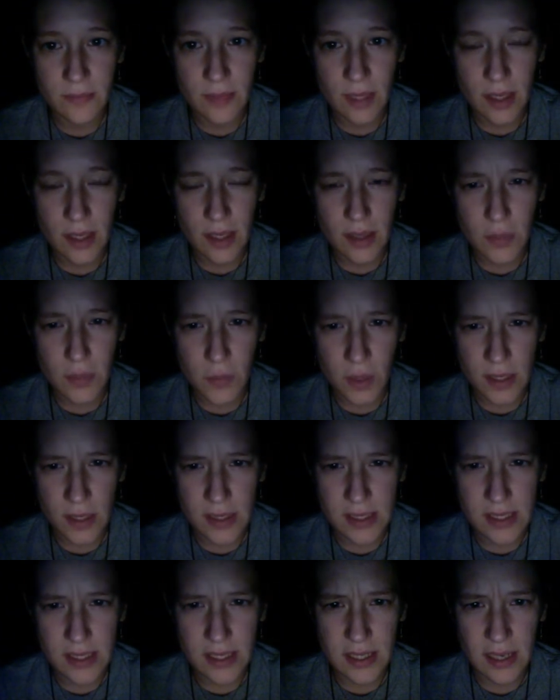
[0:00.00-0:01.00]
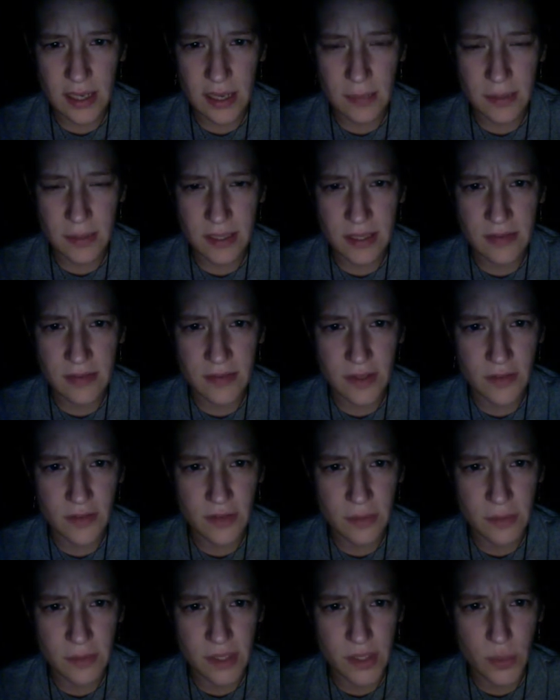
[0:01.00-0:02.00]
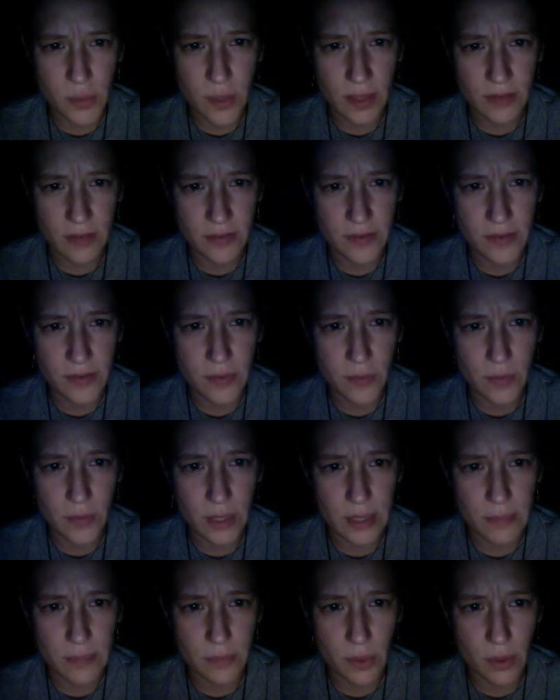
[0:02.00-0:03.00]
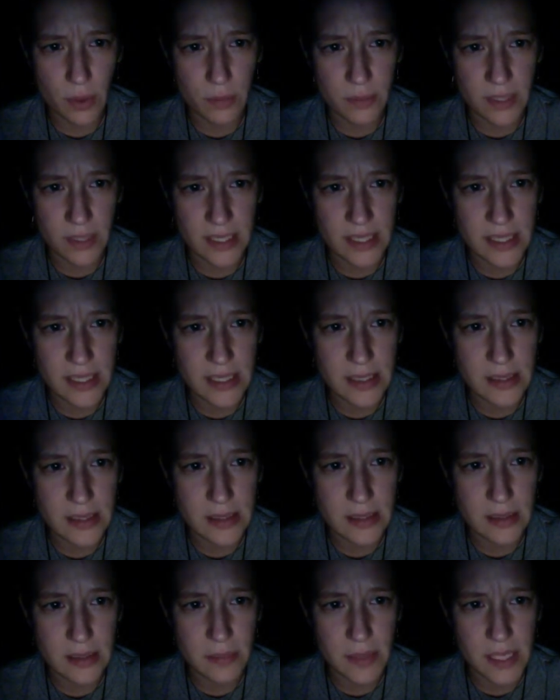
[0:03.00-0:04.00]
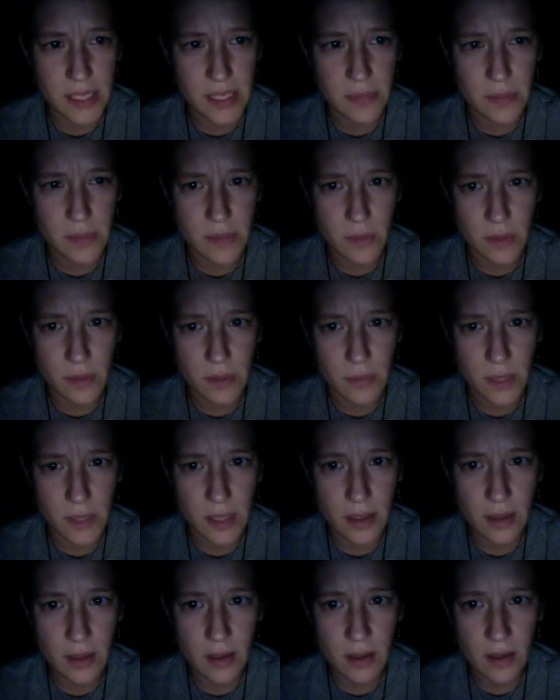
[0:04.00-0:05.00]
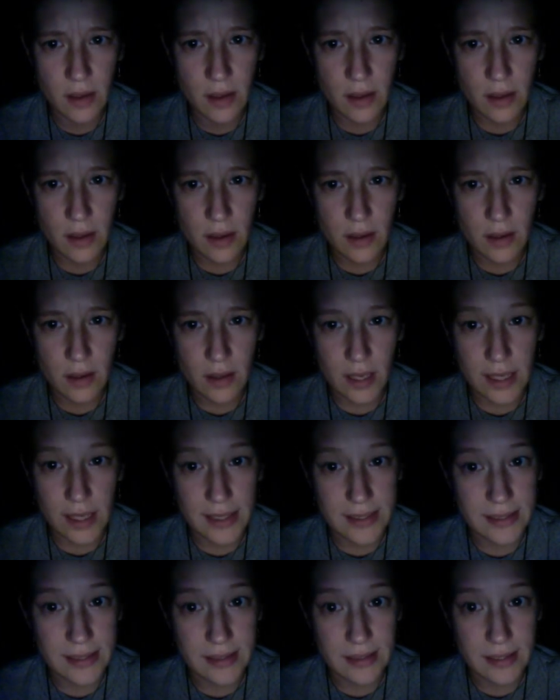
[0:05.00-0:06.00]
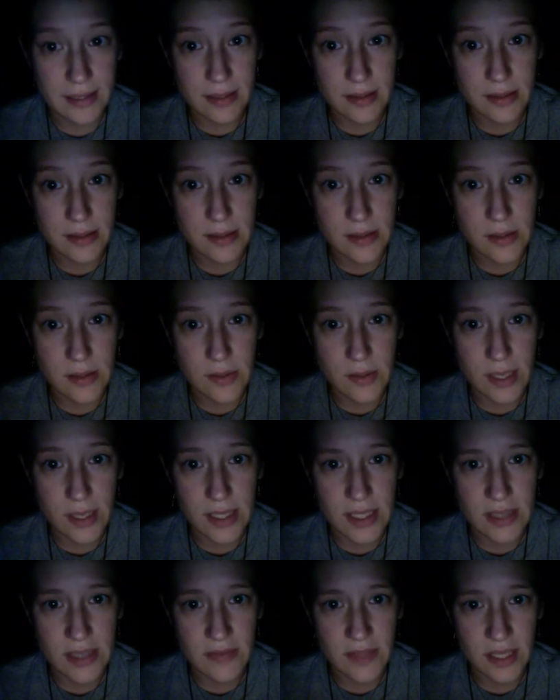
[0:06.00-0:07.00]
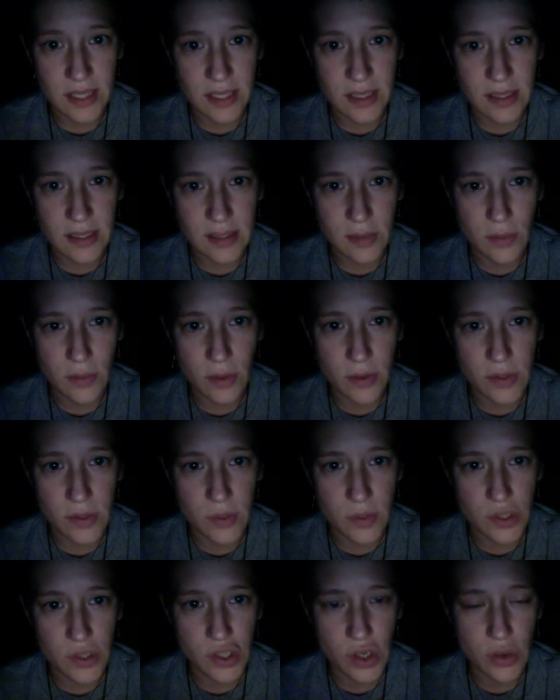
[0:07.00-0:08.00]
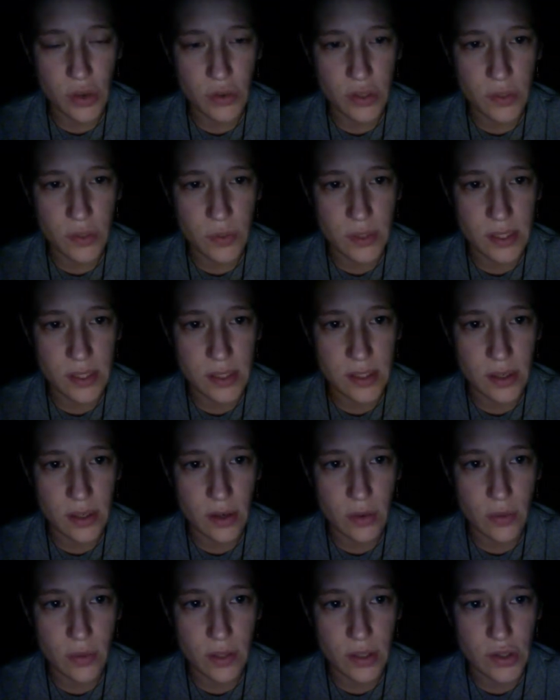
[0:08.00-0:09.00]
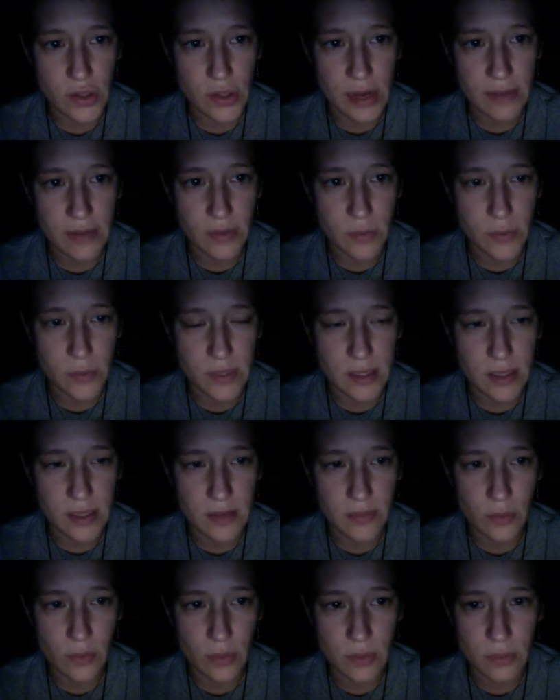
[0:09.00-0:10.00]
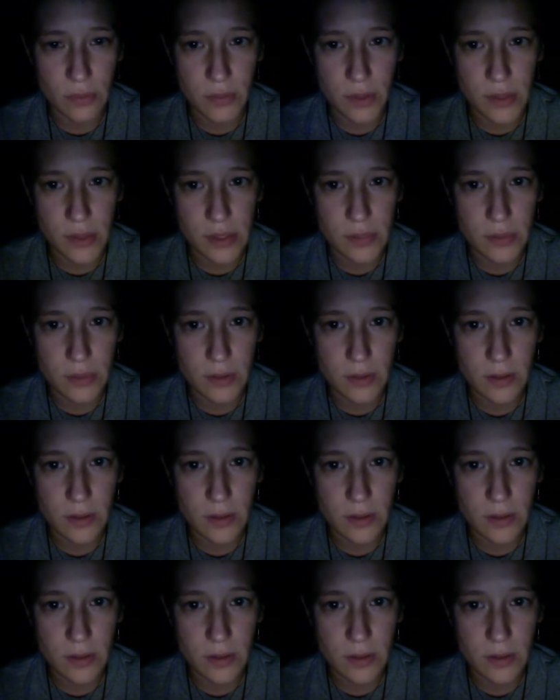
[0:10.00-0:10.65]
It was, I believe, November 12th, when I brought my keys to the basement with me. I had little else to do that evening, as the roads were choked with snow and travel was therefore impossible.